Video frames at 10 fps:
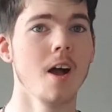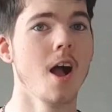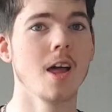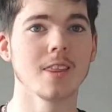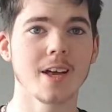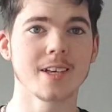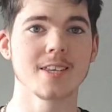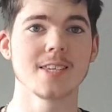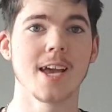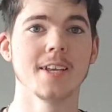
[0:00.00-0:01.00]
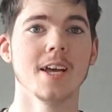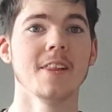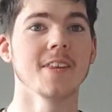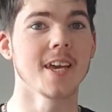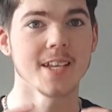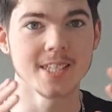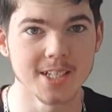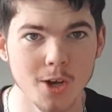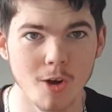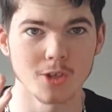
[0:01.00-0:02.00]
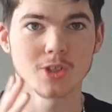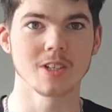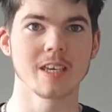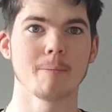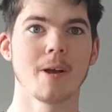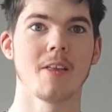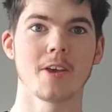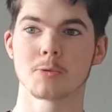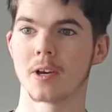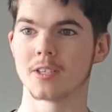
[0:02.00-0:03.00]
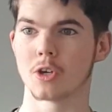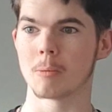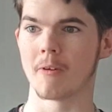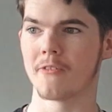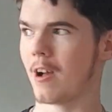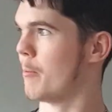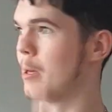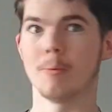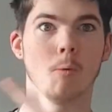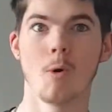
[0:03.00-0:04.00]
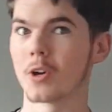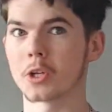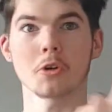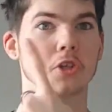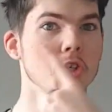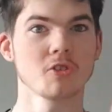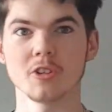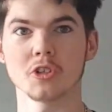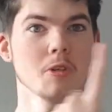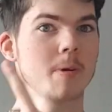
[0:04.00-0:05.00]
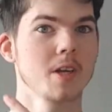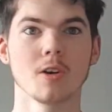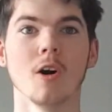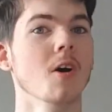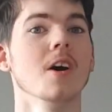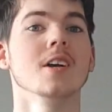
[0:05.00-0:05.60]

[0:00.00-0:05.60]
And like I said, the editing is also going to get better. That's why I saw about 5 people walking across your screen just a minute ago.